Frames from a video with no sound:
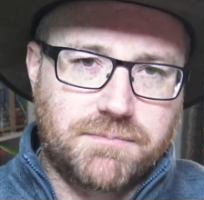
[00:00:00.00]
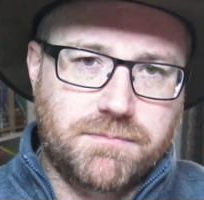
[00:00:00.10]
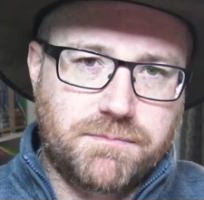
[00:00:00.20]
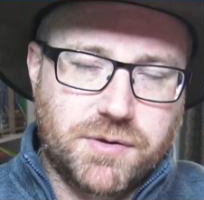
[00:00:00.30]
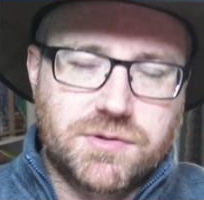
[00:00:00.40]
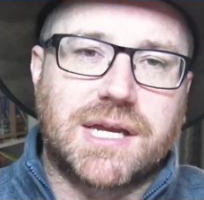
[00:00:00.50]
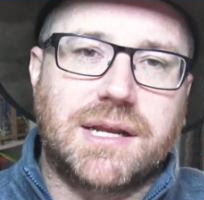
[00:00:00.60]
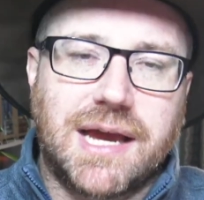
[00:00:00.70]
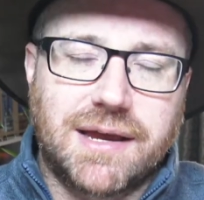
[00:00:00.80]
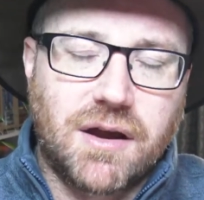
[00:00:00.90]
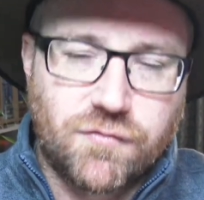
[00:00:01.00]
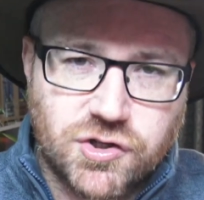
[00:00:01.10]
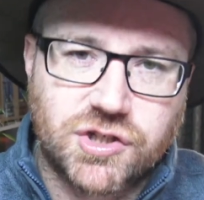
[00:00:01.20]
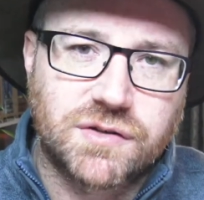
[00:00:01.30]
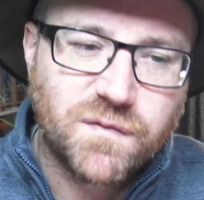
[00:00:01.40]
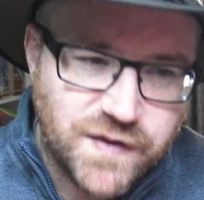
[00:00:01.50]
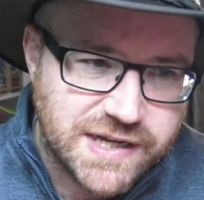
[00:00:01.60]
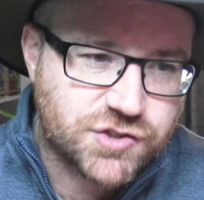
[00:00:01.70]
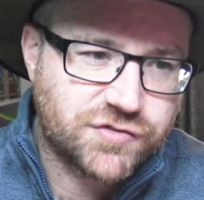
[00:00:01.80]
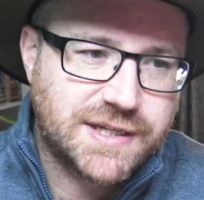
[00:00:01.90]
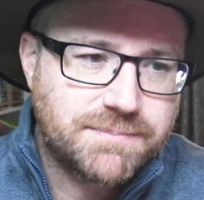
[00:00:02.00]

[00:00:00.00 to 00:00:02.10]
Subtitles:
Putin, a Russian victory.